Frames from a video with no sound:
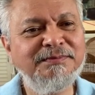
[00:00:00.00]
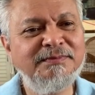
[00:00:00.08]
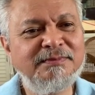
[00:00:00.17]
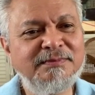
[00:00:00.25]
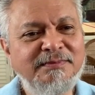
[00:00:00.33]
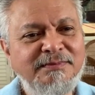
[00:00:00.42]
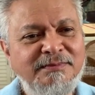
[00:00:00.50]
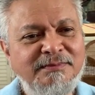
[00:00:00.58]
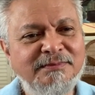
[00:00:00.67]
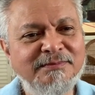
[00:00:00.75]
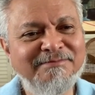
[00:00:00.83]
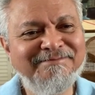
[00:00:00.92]

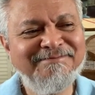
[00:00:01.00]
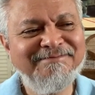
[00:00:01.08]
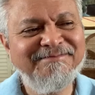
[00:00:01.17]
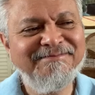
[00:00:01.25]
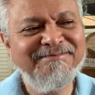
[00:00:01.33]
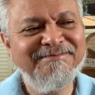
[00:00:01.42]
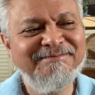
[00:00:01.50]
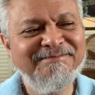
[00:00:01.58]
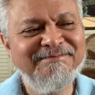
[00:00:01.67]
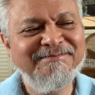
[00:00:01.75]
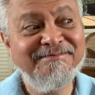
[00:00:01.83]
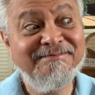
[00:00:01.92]

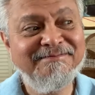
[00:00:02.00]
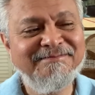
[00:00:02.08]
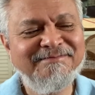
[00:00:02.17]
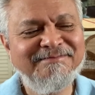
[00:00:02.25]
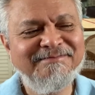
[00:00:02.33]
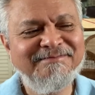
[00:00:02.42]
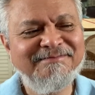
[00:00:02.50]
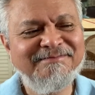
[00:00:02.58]
(no one is talking)